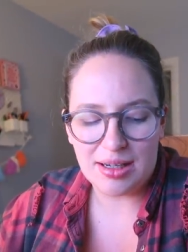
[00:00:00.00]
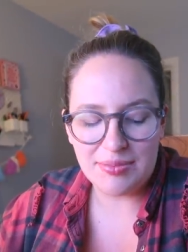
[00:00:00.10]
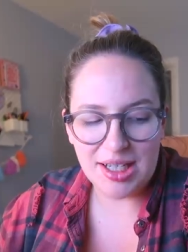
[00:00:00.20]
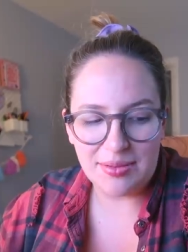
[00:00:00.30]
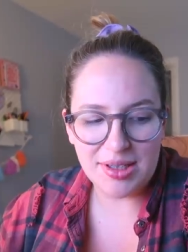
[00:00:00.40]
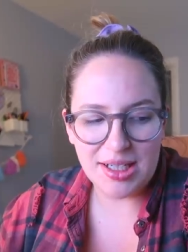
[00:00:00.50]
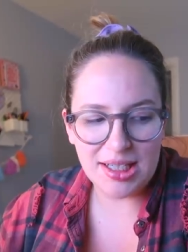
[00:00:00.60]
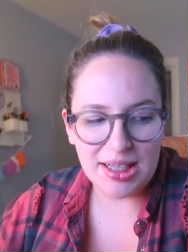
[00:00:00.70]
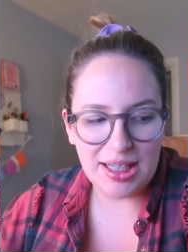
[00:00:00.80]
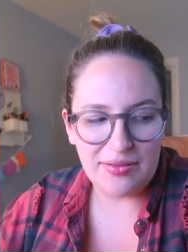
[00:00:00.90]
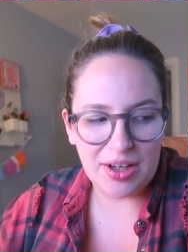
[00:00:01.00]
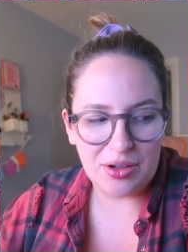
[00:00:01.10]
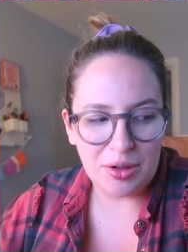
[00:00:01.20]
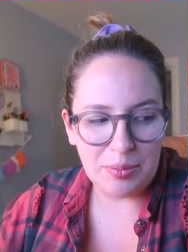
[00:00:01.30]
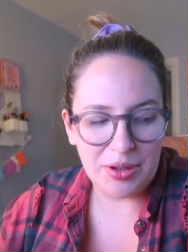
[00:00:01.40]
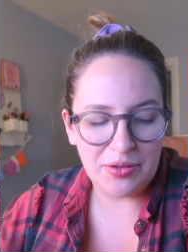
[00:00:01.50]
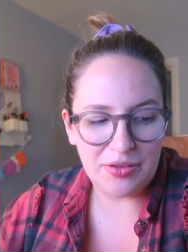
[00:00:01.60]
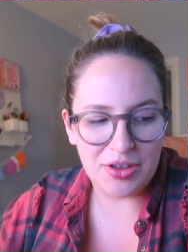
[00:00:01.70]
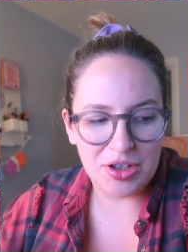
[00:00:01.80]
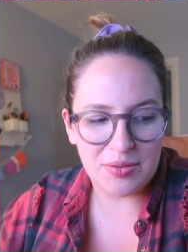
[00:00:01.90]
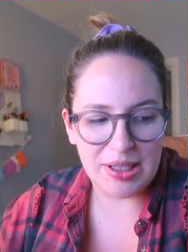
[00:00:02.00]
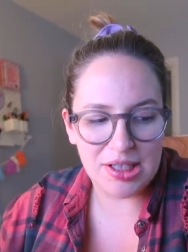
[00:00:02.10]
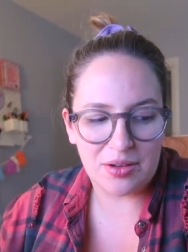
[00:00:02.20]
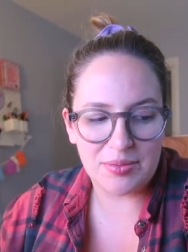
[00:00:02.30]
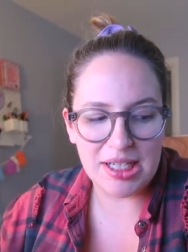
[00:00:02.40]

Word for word: I'm tempted to leave it open for just my top